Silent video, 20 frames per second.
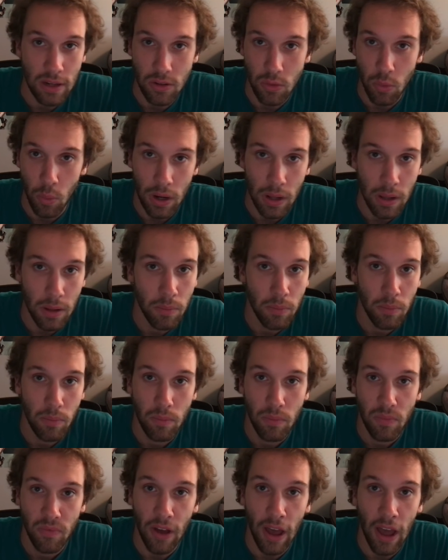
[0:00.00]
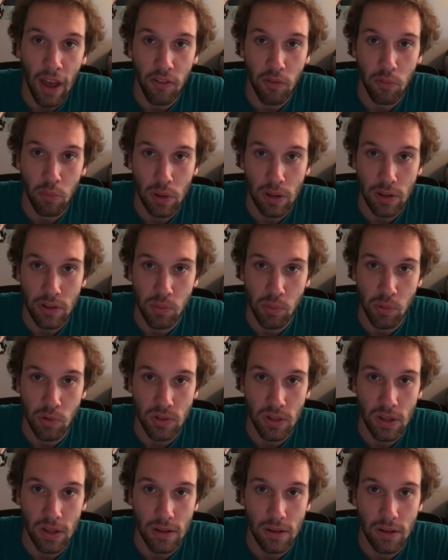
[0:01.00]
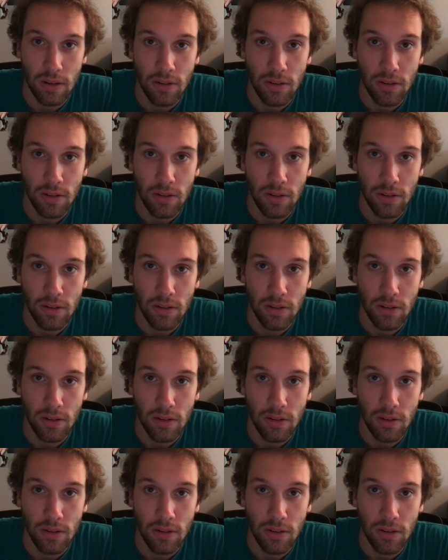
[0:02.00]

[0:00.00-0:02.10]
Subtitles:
25+%